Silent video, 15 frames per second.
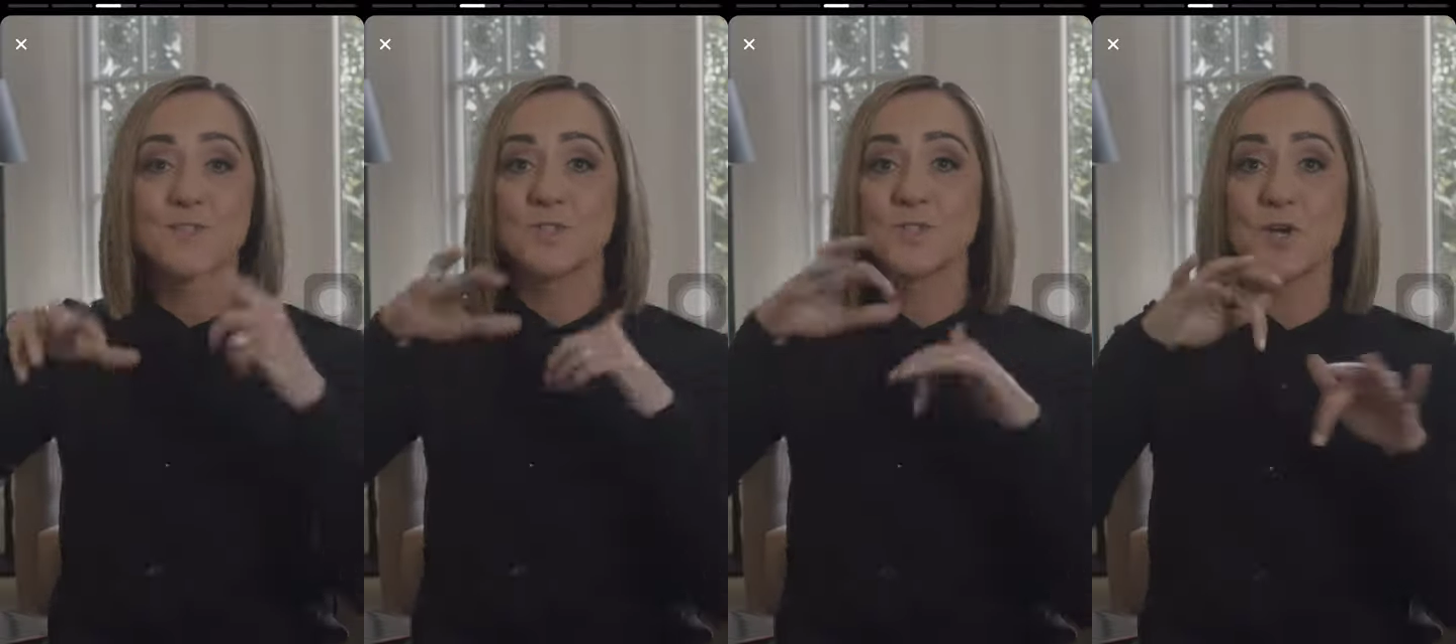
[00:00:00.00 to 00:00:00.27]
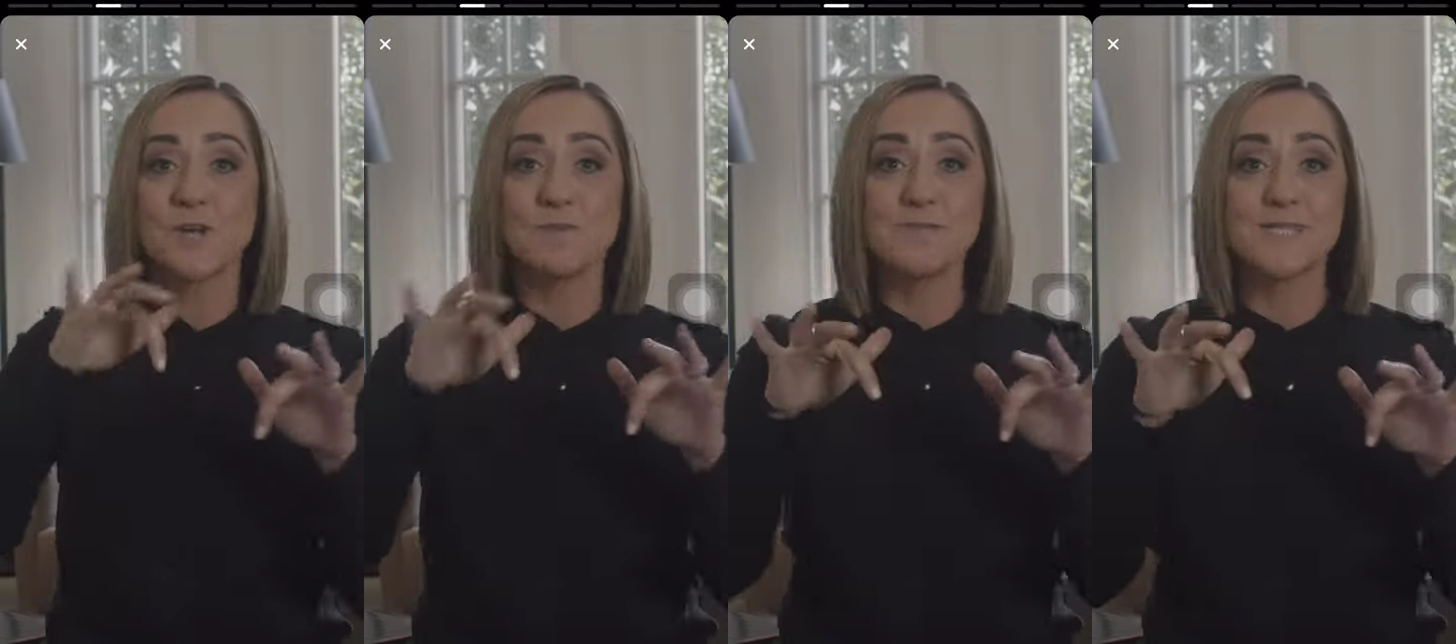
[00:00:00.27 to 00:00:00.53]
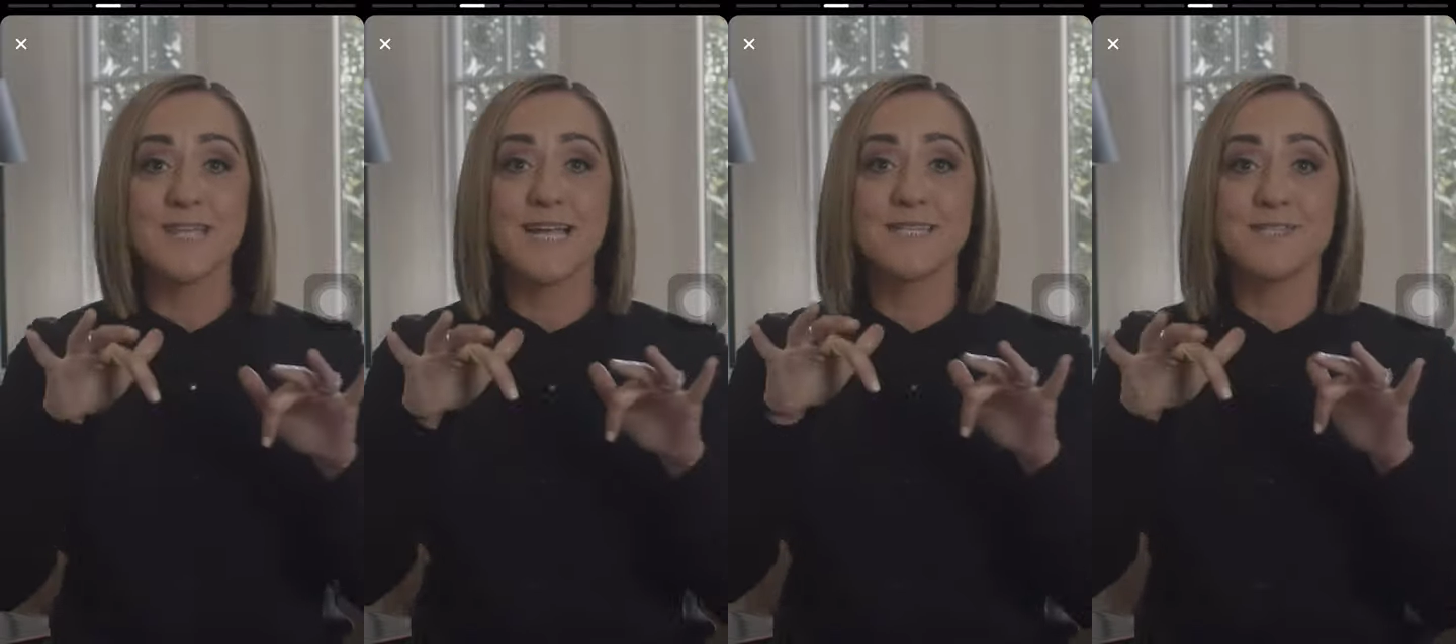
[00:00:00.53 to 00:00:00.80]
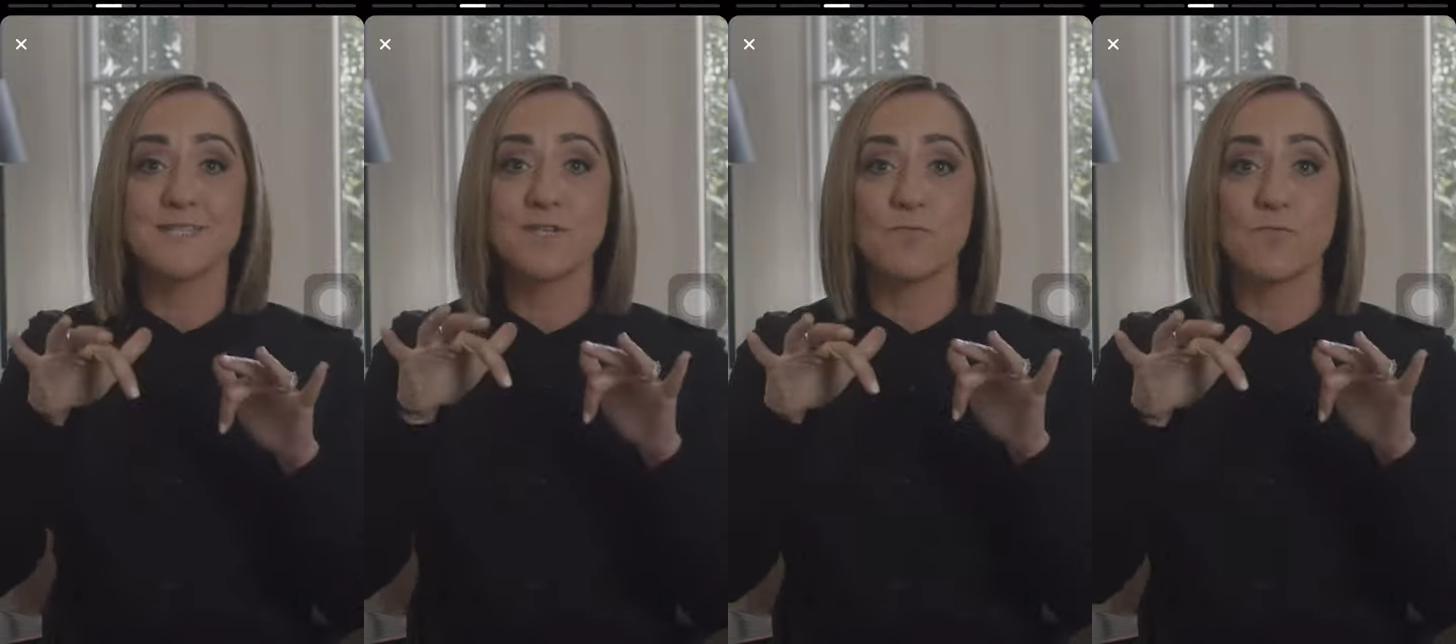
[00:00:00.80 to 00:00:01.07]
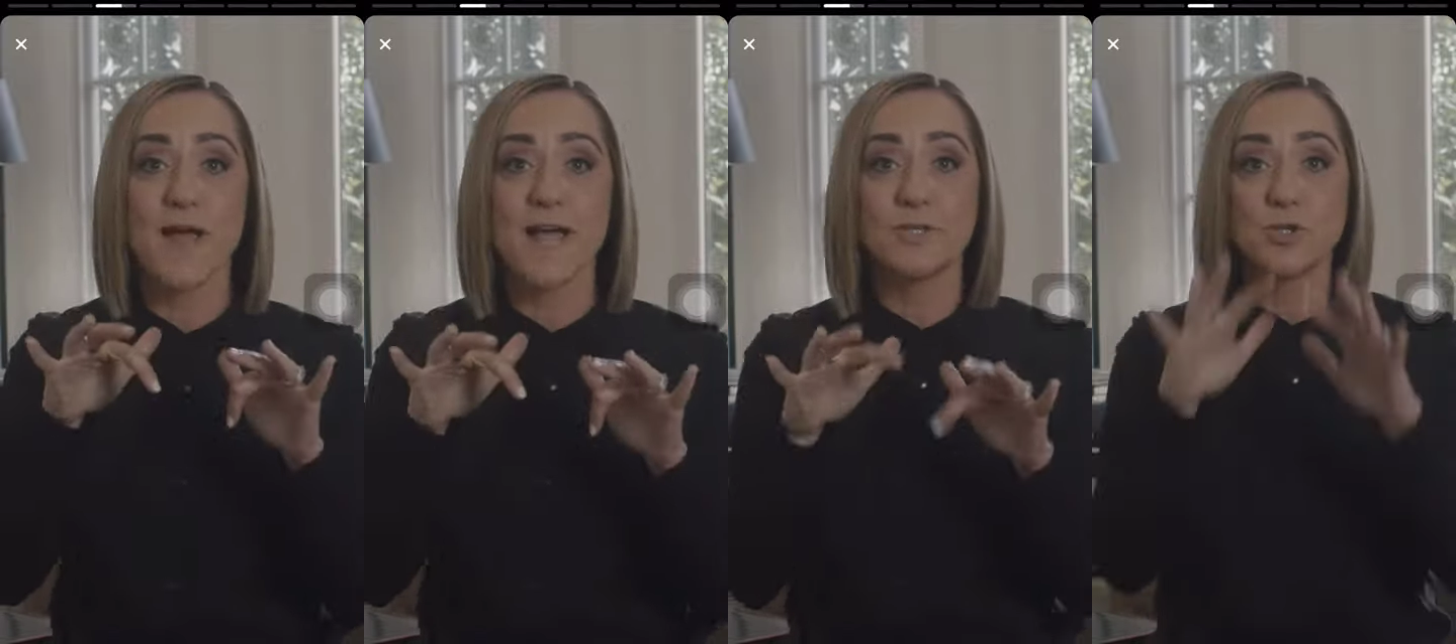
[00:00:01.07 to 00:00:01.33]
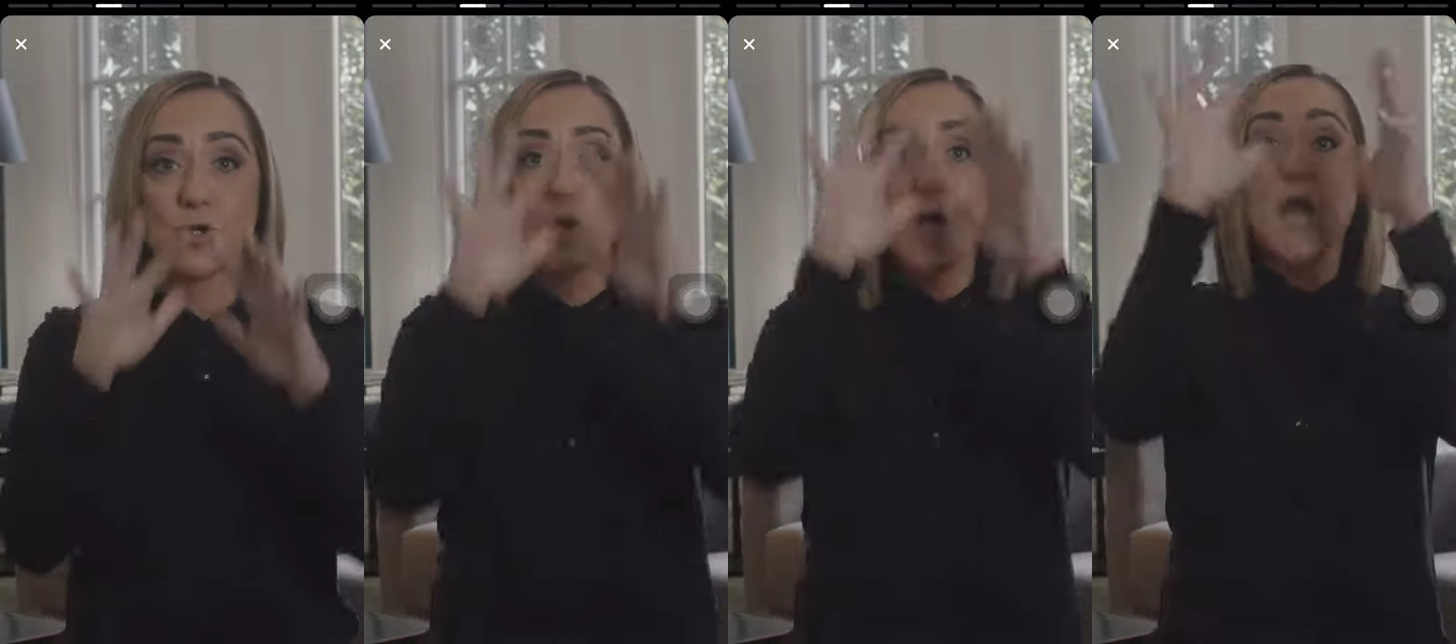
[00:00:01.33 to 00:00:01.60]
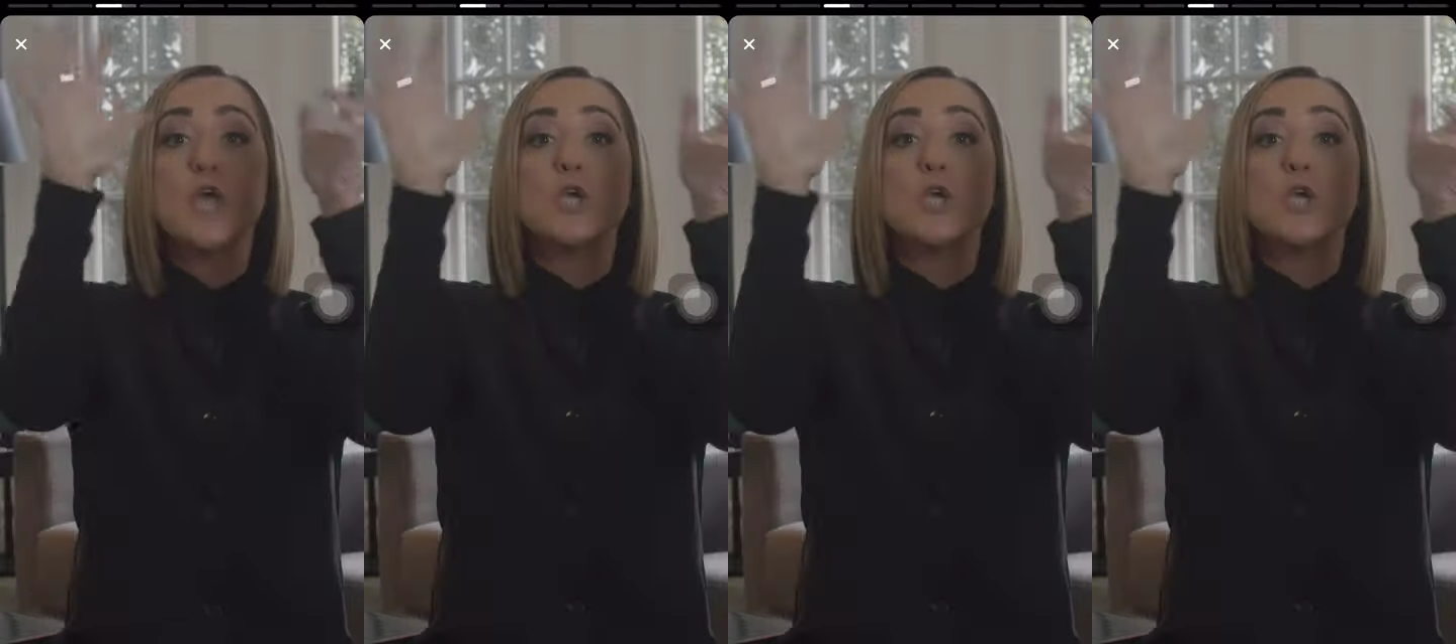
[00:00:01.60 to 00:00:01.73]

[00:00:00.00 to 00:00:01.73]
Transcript: circumstances around you,